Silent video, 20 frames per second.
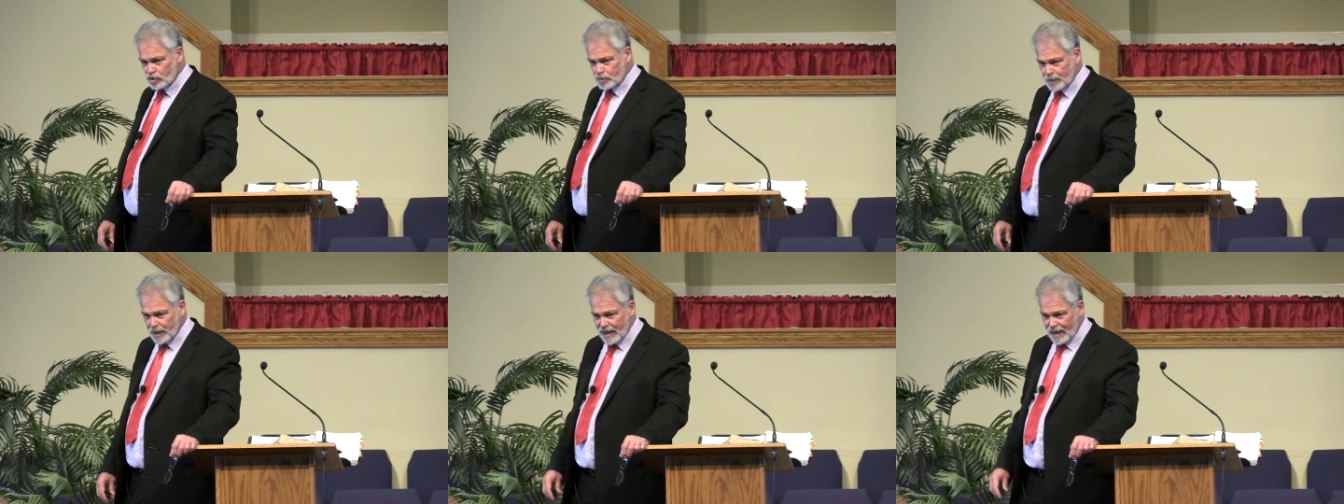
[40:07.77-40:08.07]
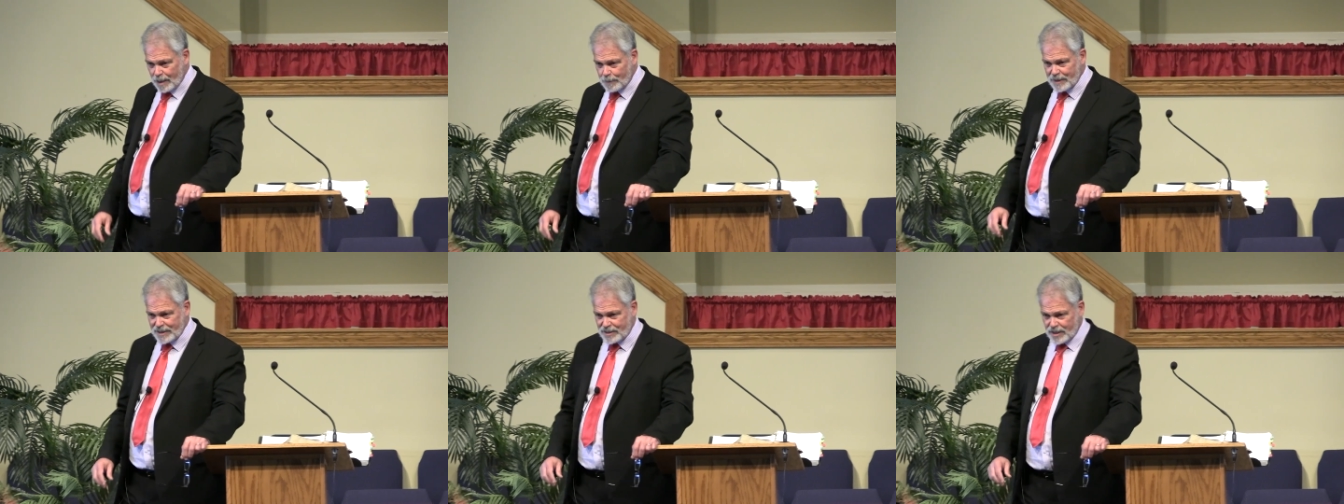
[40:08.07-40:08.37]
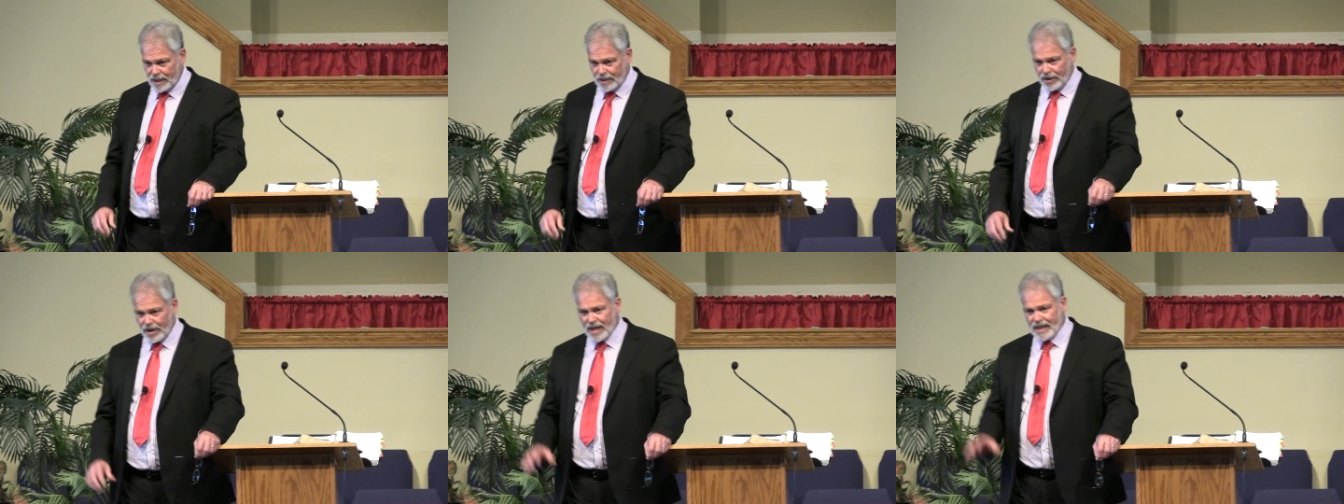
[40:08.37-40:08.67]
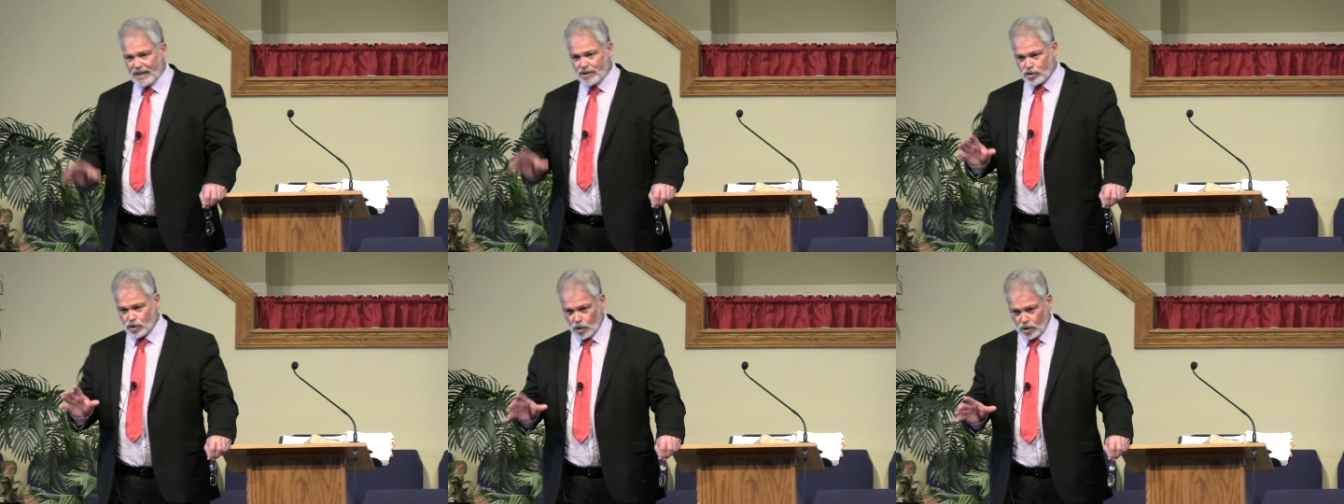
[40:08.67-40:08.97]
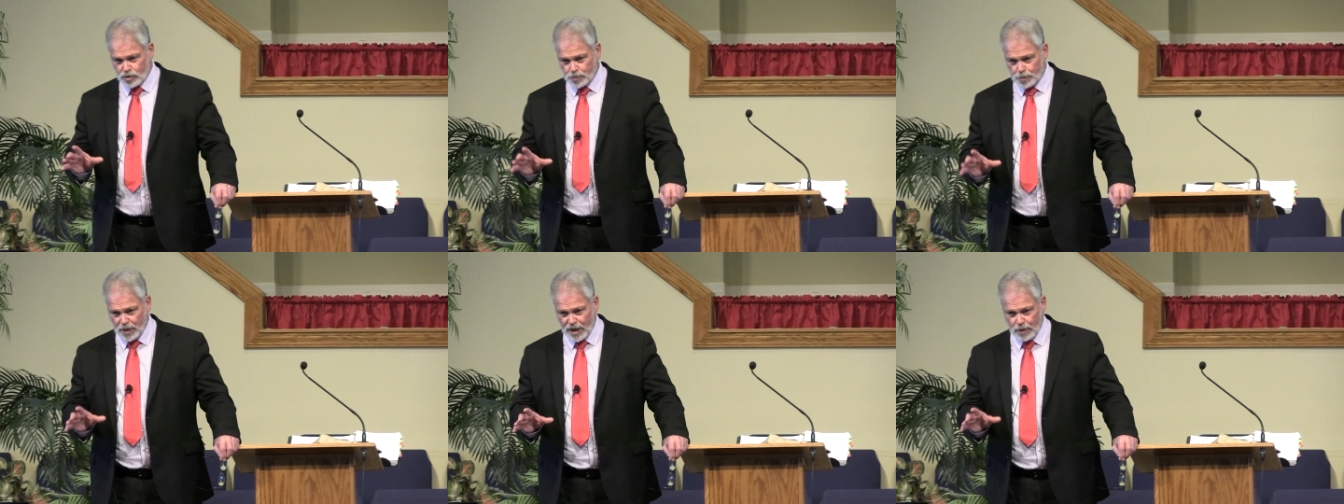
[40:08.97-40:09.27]
Brett, let me tell you,
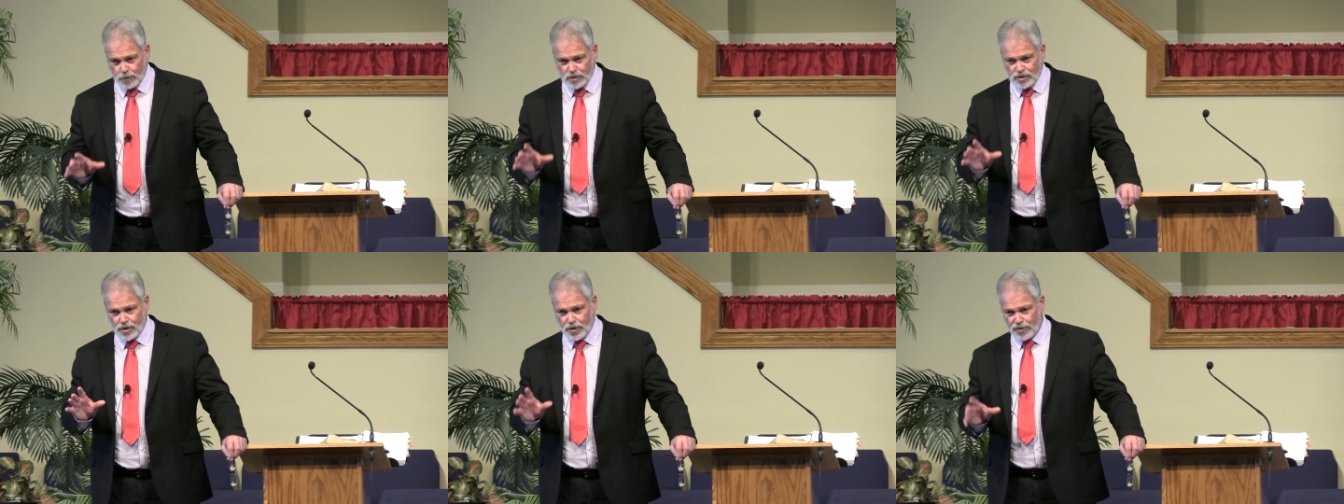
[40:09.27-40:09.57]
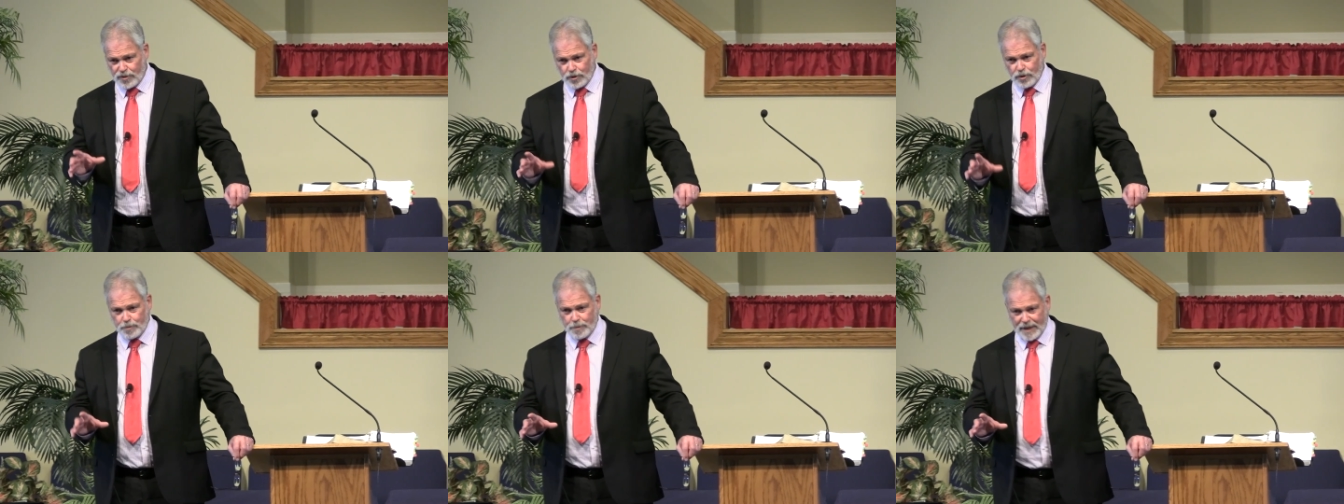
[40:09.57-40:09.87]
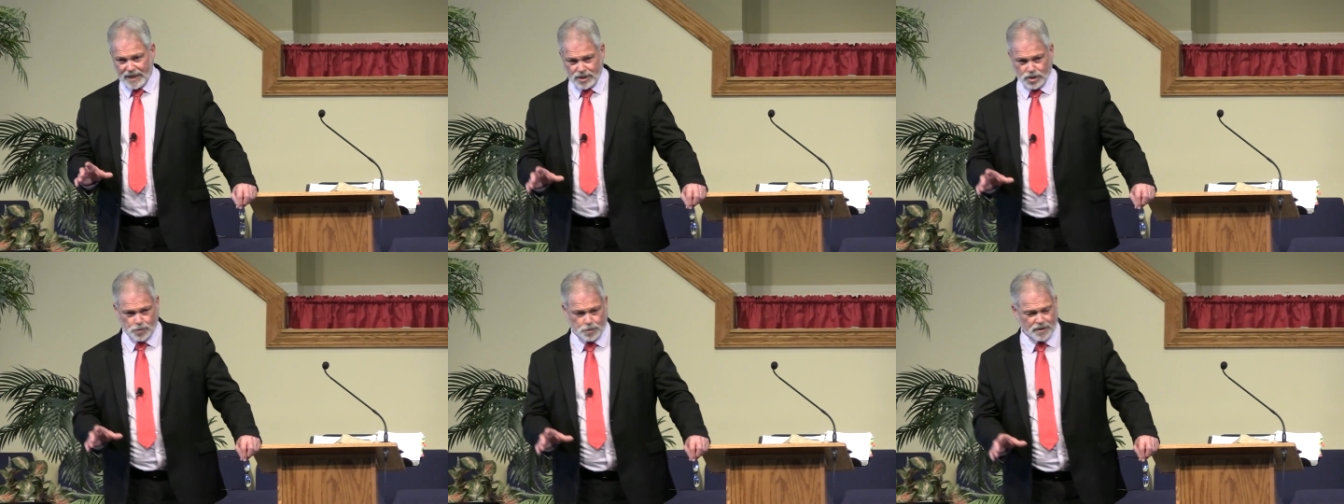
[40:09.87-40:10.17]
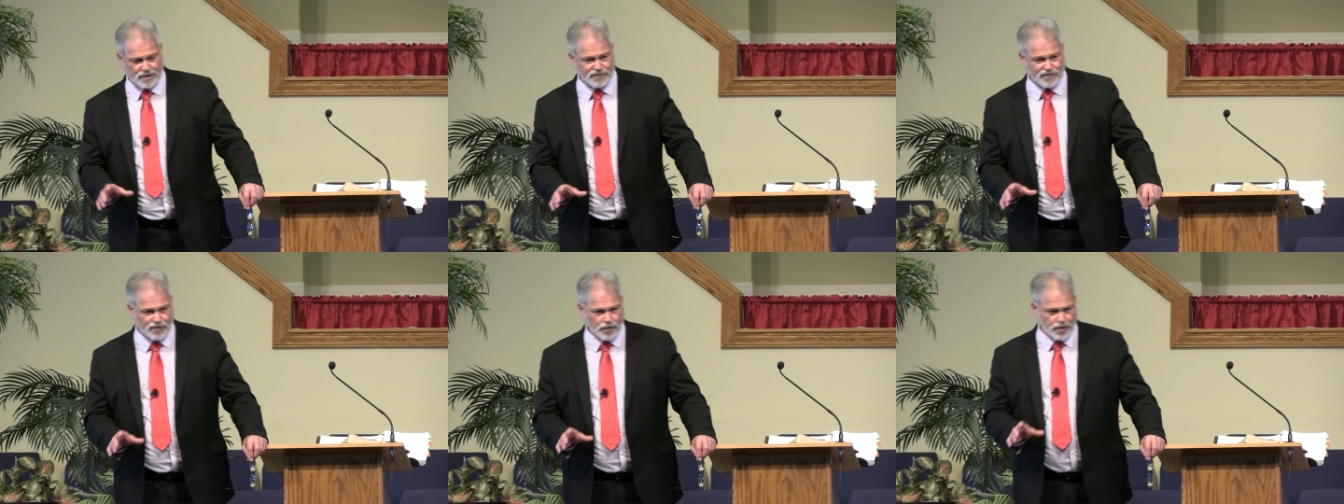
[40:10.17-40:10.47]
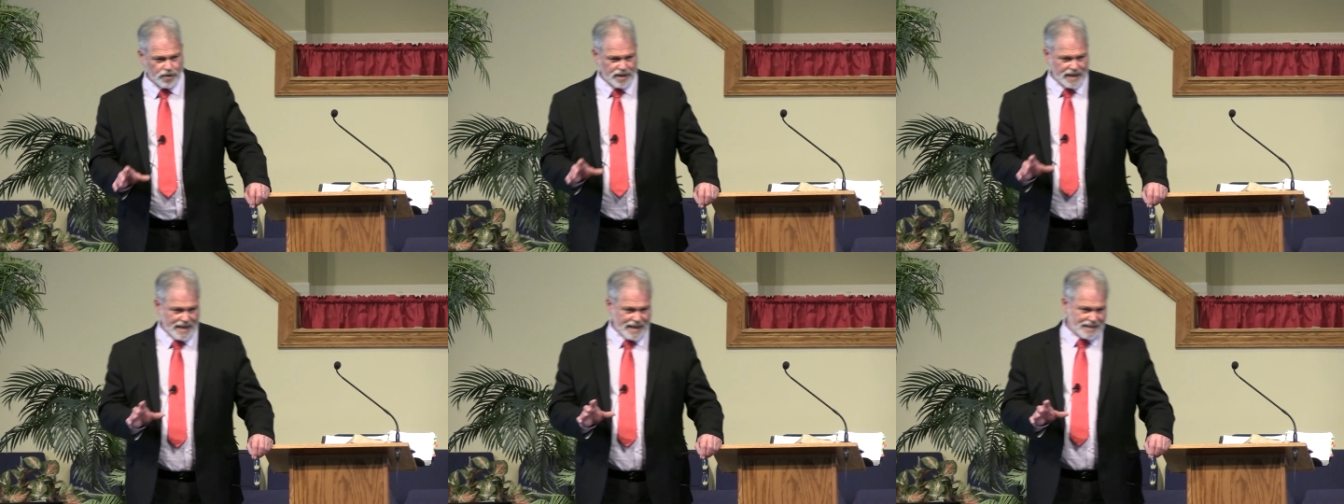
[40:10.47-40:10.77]
George Brett was a third baseman for
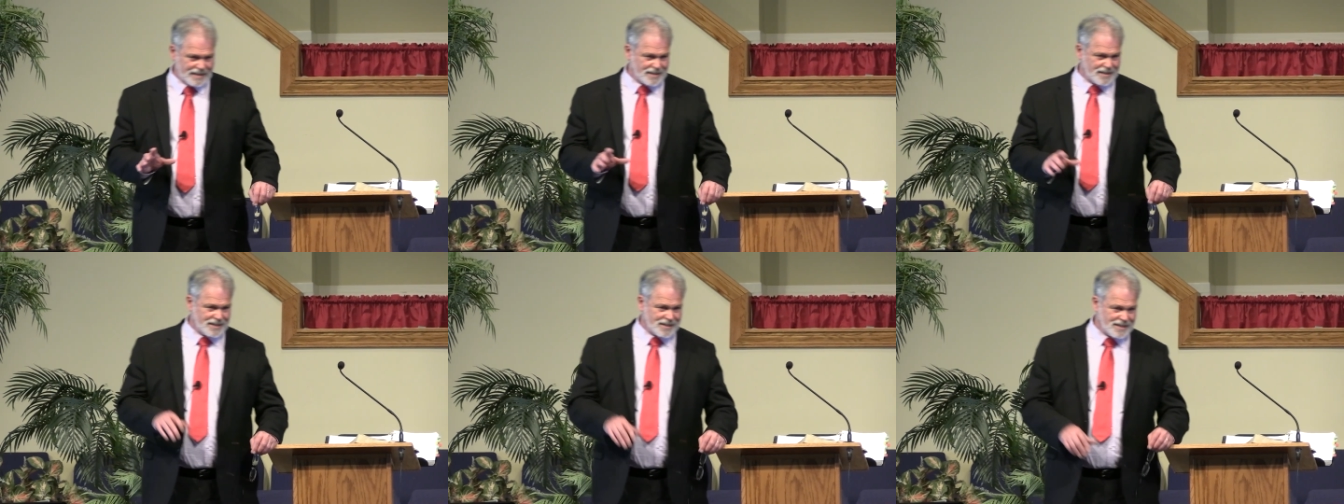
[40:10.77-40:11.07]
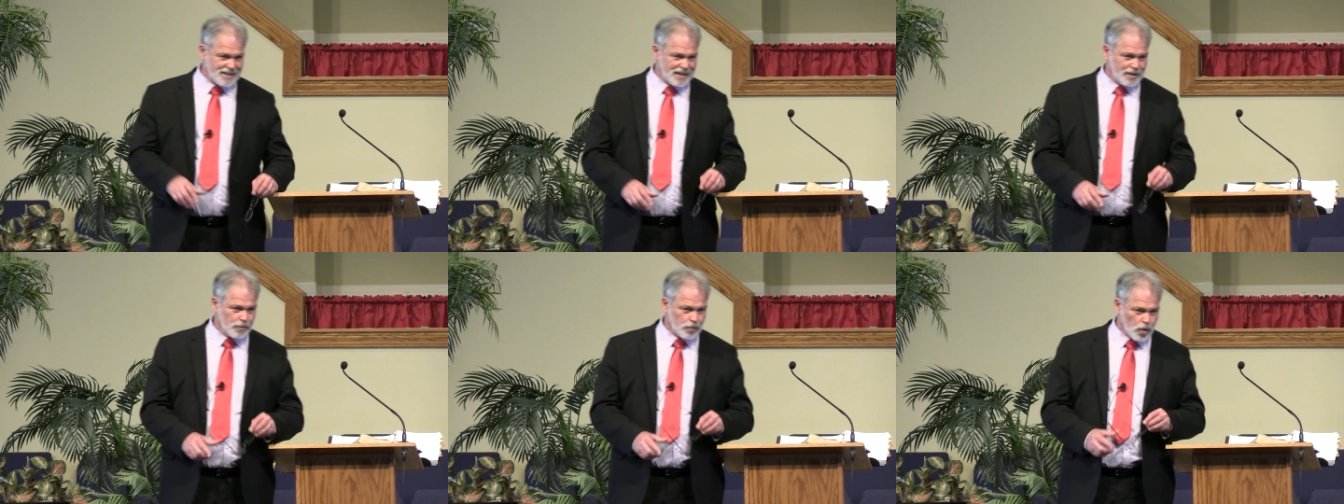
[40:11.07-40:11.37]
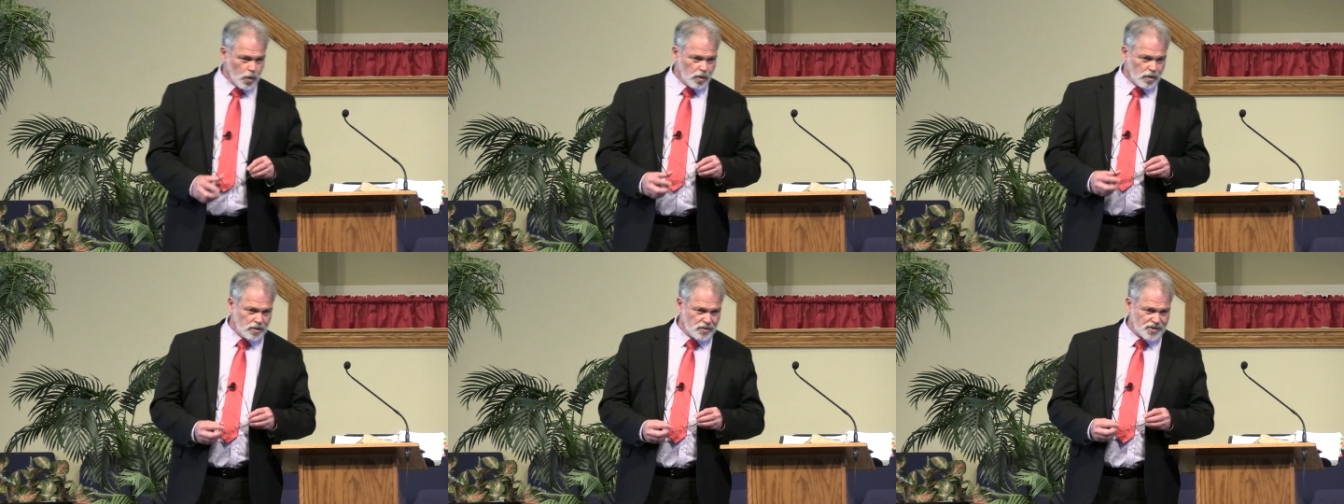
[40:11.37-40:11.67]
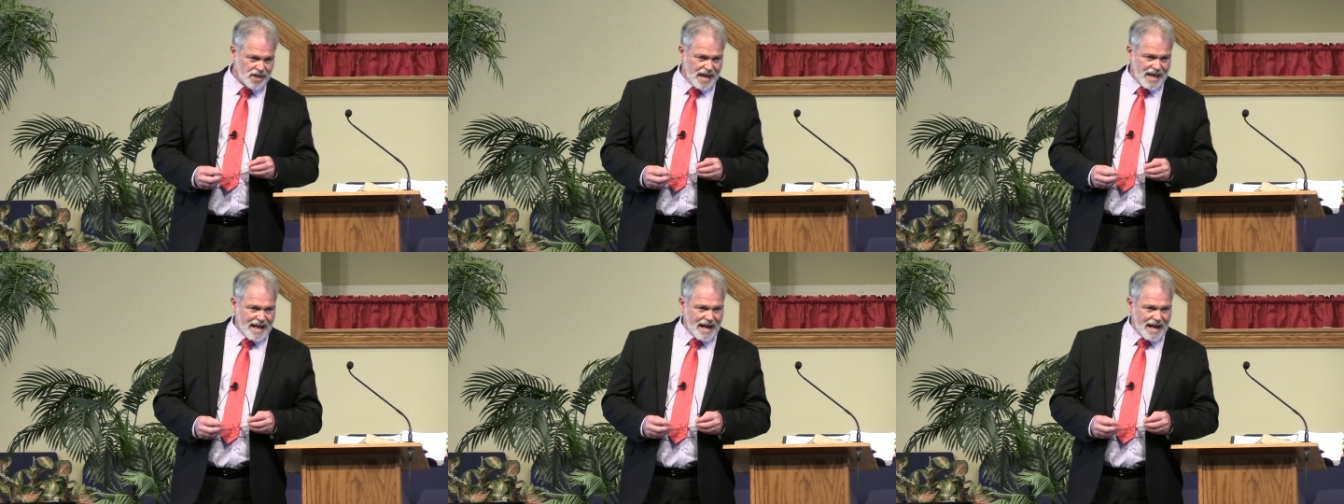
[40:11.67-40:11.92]
the Kansas City Royals